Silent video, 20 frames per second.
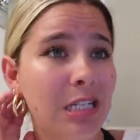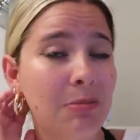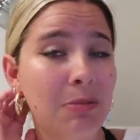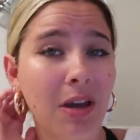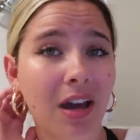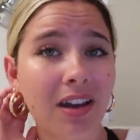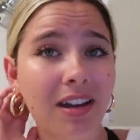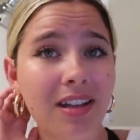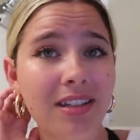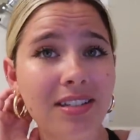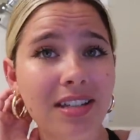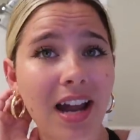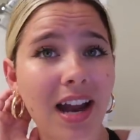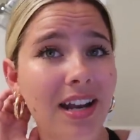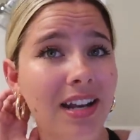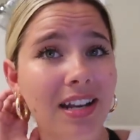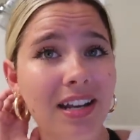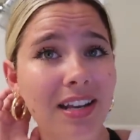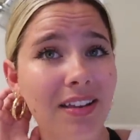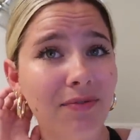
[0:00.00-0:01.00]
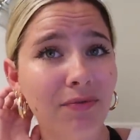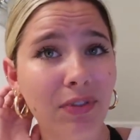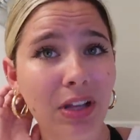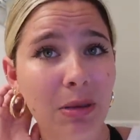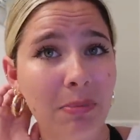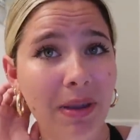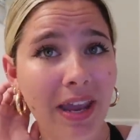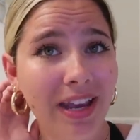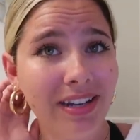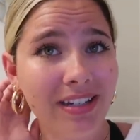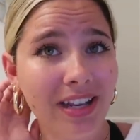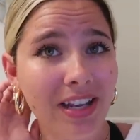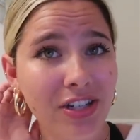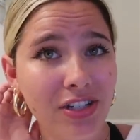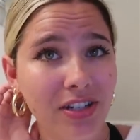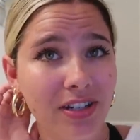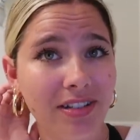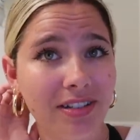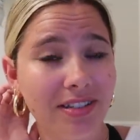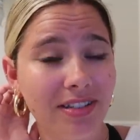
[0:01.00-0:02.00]
to be honest, I didn't even really pay
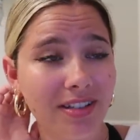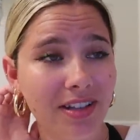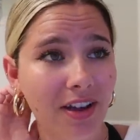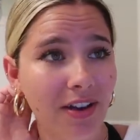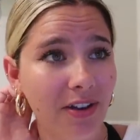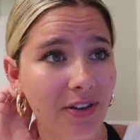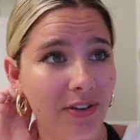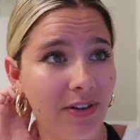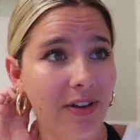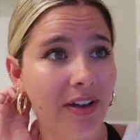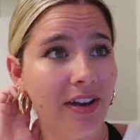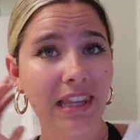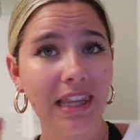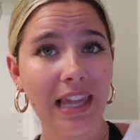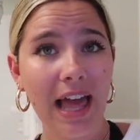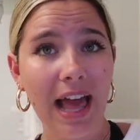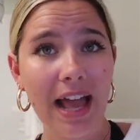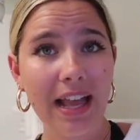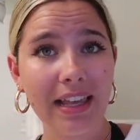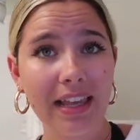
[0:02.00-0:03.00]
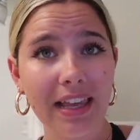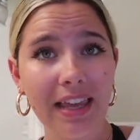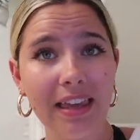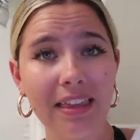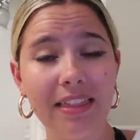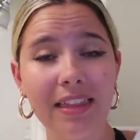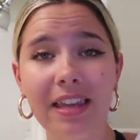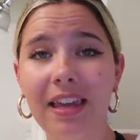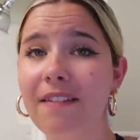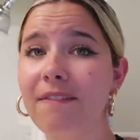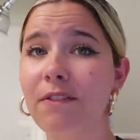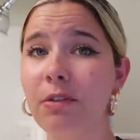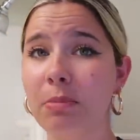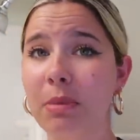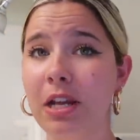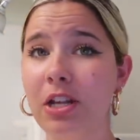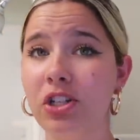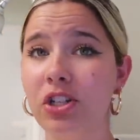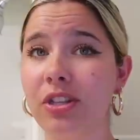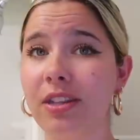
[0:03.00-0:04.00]
attention, so lacking the
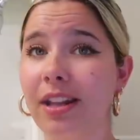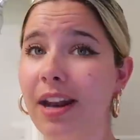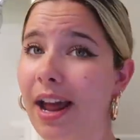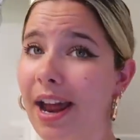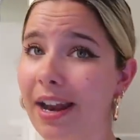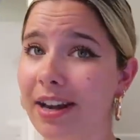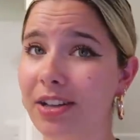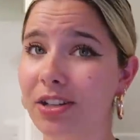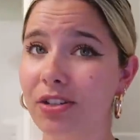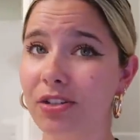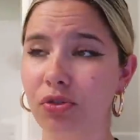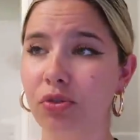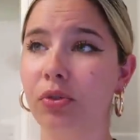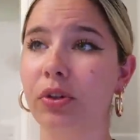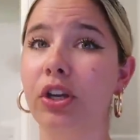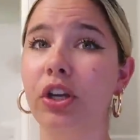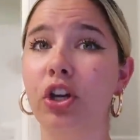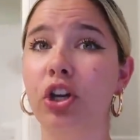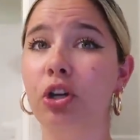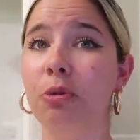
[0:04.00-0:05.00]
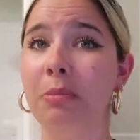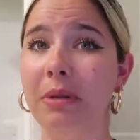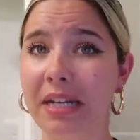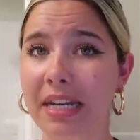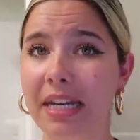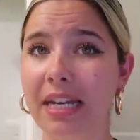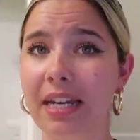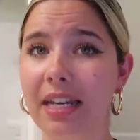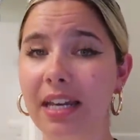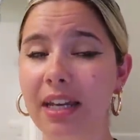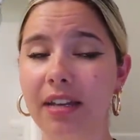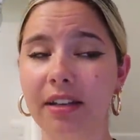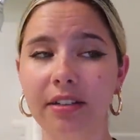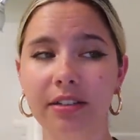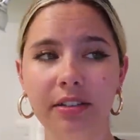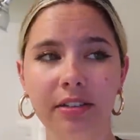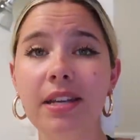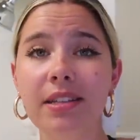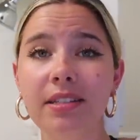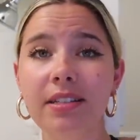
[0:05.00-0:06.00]
information that I truly could be needing.
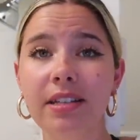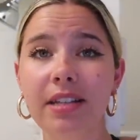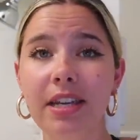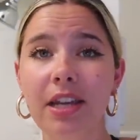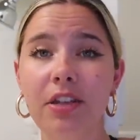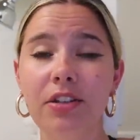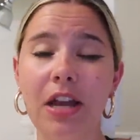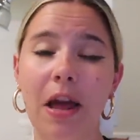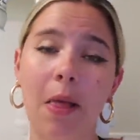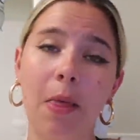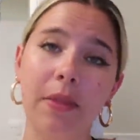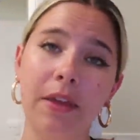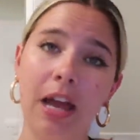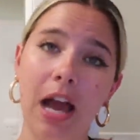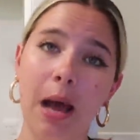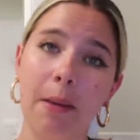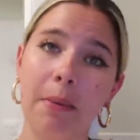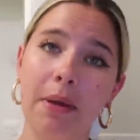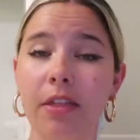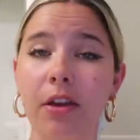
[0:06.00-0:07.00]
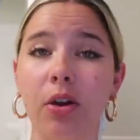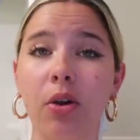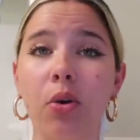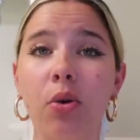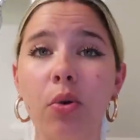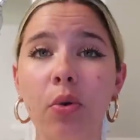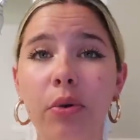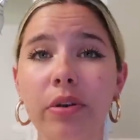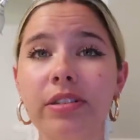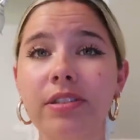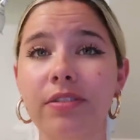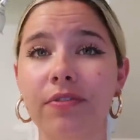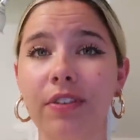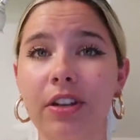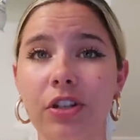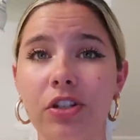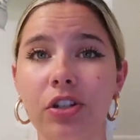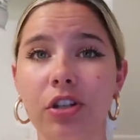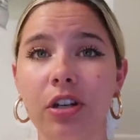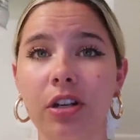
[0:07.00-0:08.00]
Basically, you download the app. The coolest
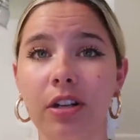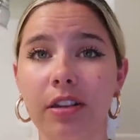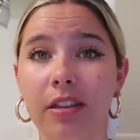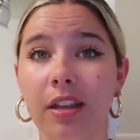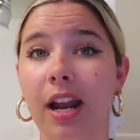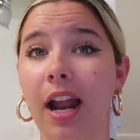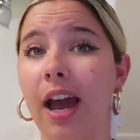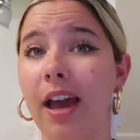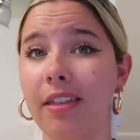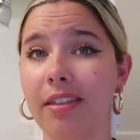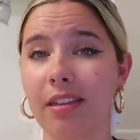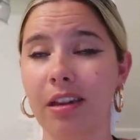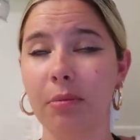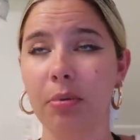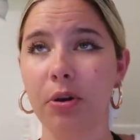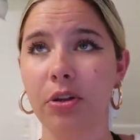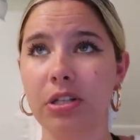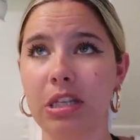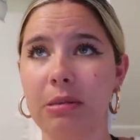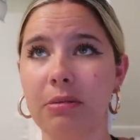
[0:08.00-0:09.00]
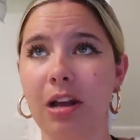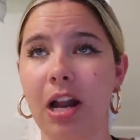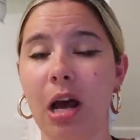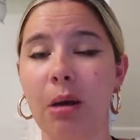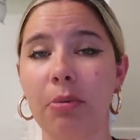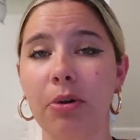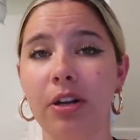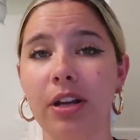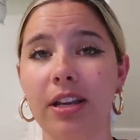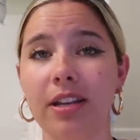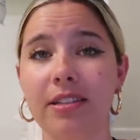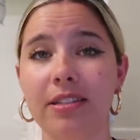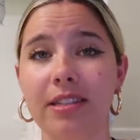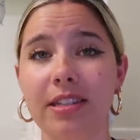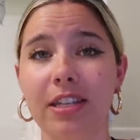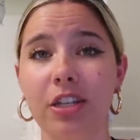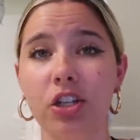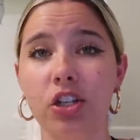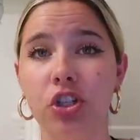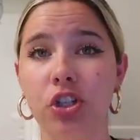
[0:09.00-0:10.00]
feature that I think personally about Albert is
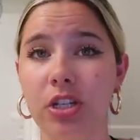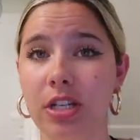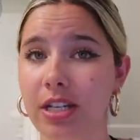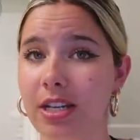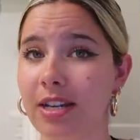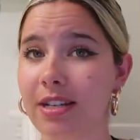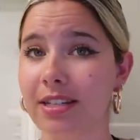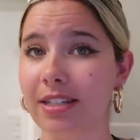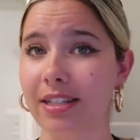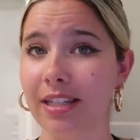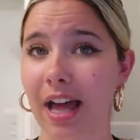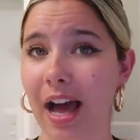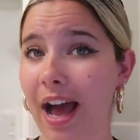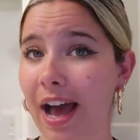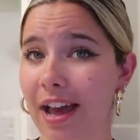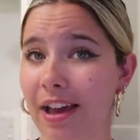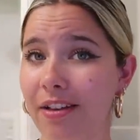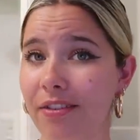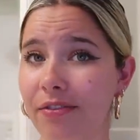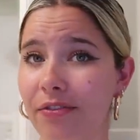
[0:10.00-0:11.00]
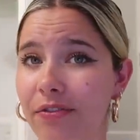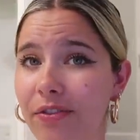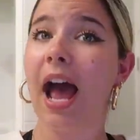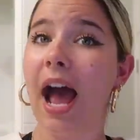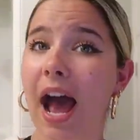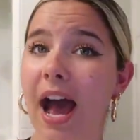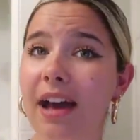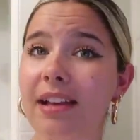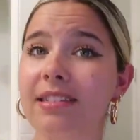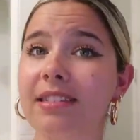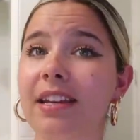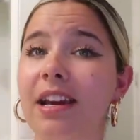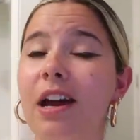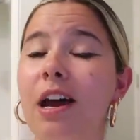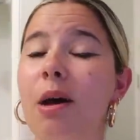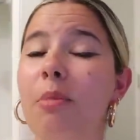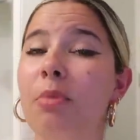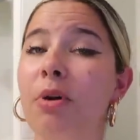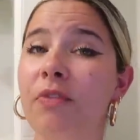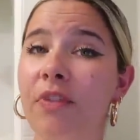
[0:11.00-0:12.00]
the Genius Live. Ask
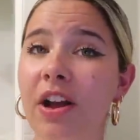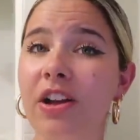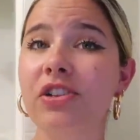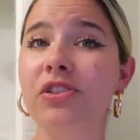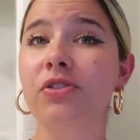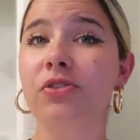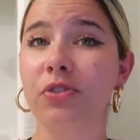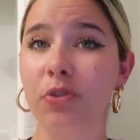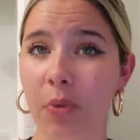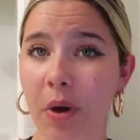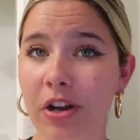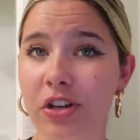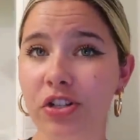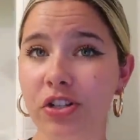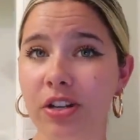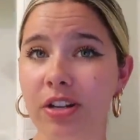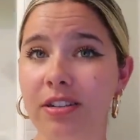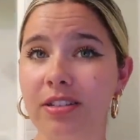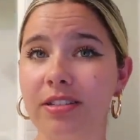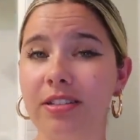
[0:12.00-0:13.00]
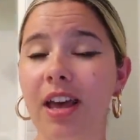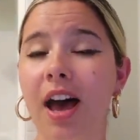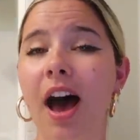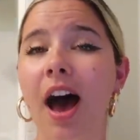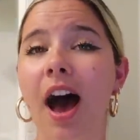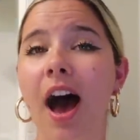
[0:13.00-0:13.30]
professionals questions